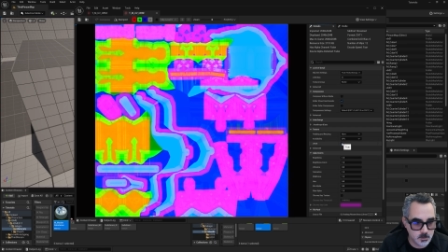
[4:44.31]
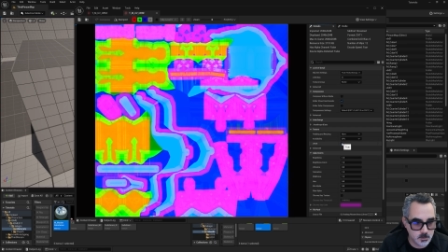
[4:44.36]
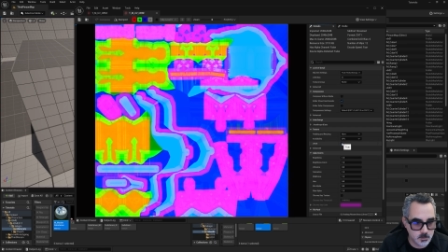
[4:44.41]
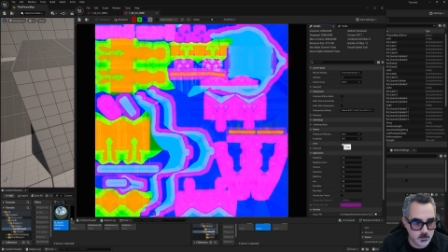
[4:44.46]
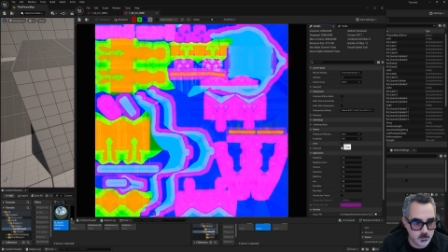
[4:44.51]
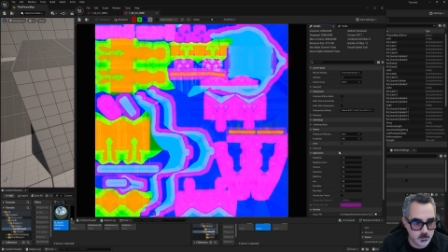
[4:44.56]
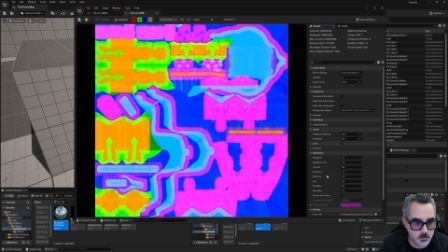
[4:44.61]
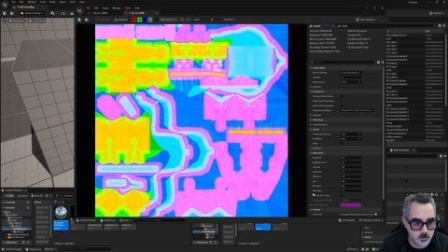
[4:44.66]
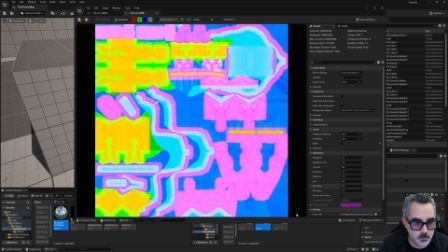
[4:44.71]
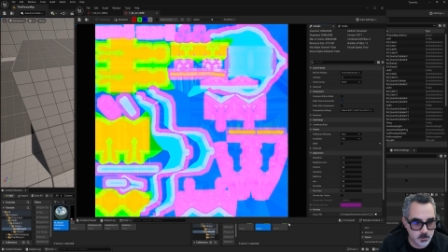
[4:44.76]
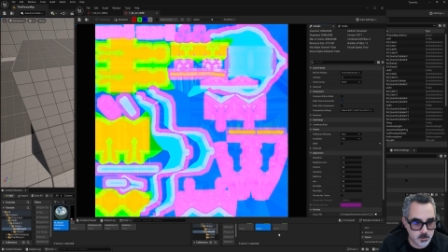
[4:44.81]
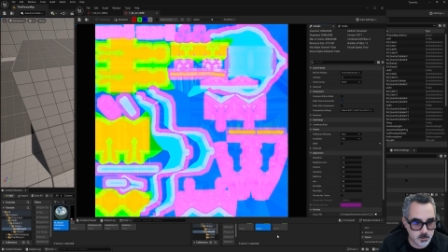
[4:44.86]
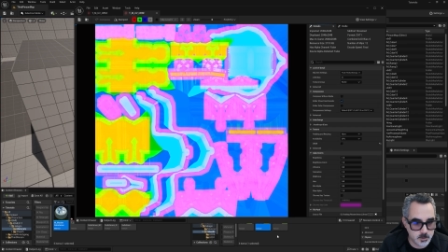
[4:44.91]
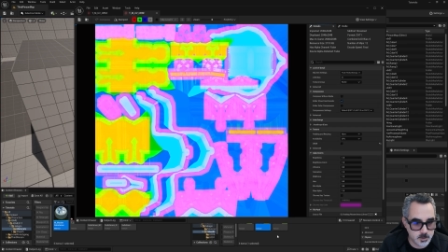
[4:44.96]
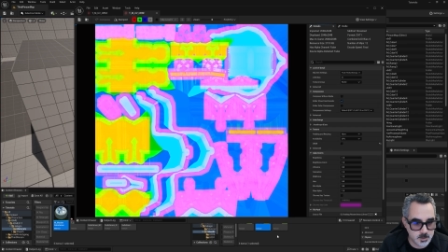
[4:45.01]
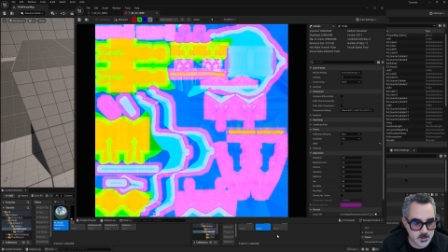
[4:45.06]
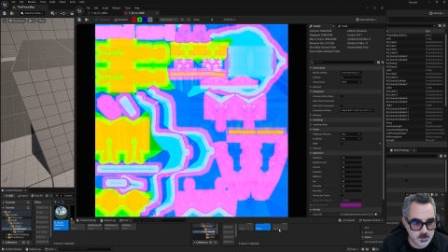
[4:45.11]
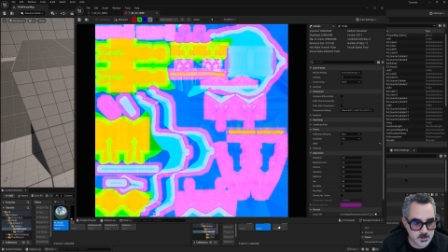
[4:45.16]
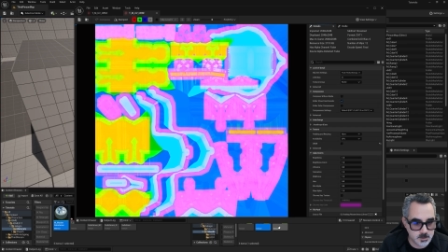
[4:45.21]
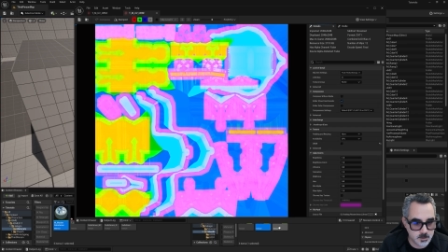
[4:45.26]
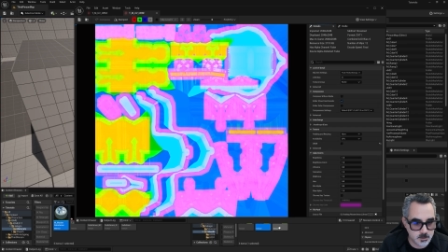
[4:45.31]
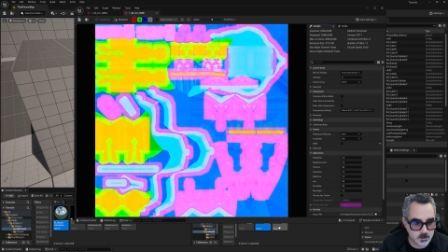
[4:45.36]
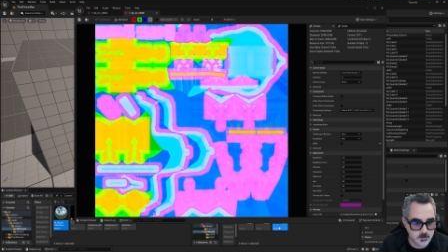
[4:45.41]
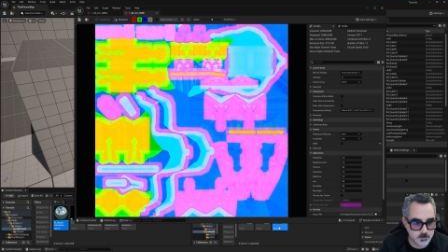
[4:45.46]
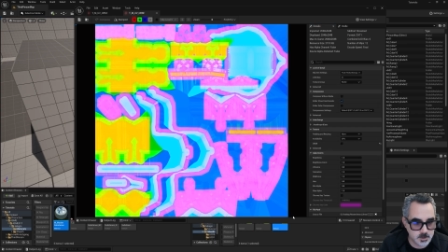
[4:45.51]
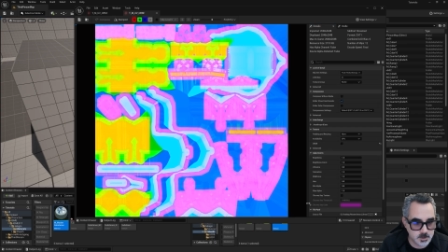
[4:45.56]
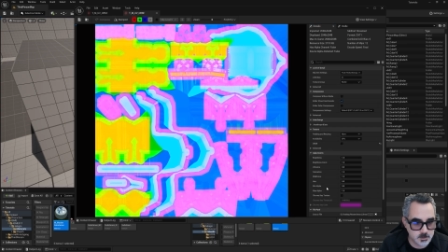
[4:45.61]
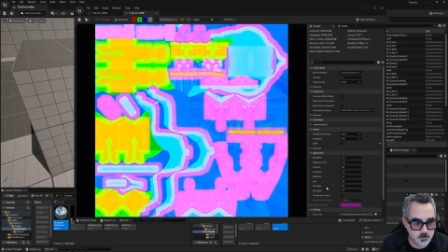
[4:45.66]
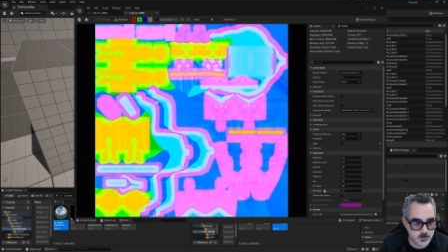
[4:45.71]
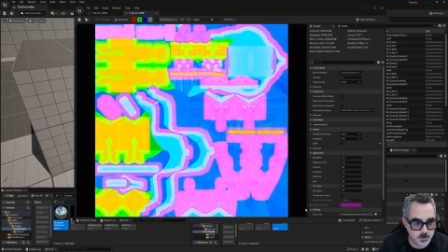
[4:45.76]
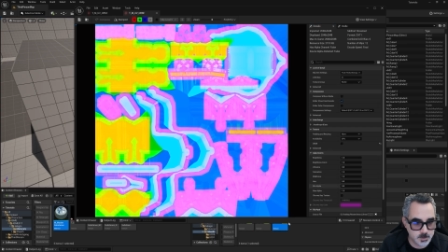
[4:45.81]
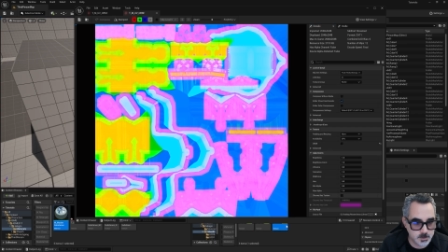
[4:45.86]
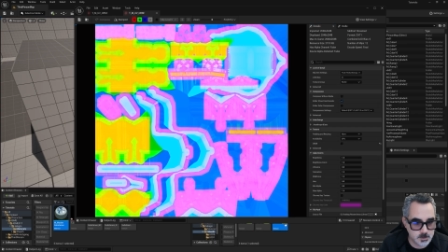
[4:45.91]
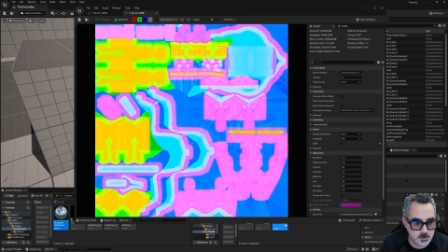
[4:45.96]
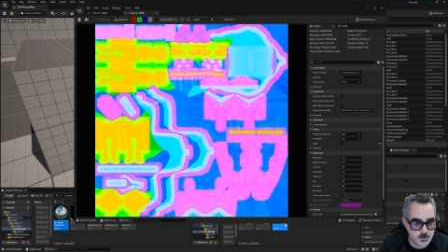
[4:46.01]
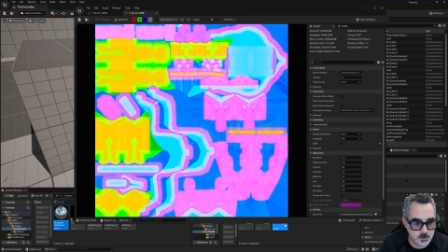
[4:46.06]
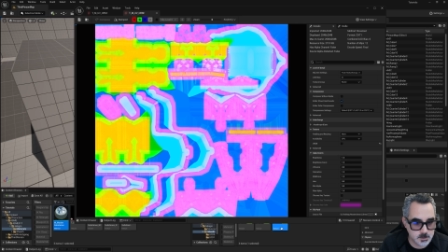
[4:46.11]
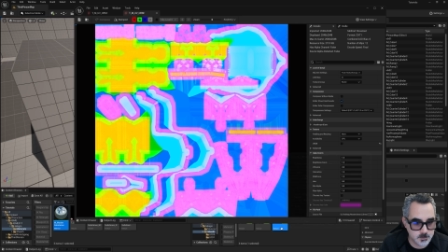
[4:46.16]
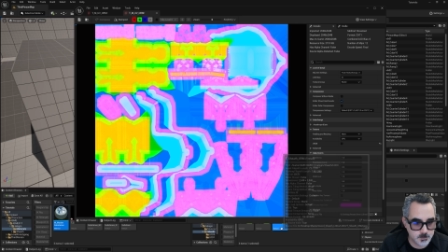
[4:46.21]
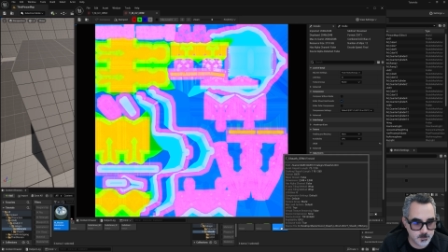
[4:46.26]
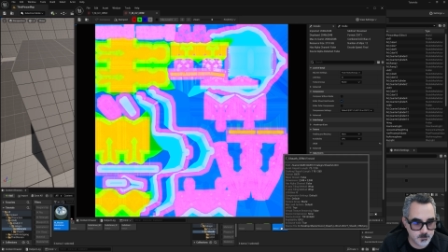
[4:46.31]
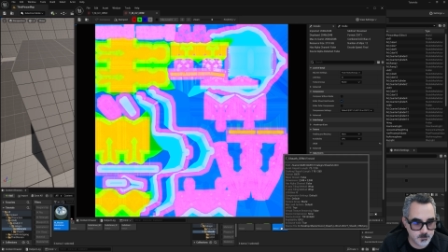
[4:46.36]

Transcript: to a non-sRGB space.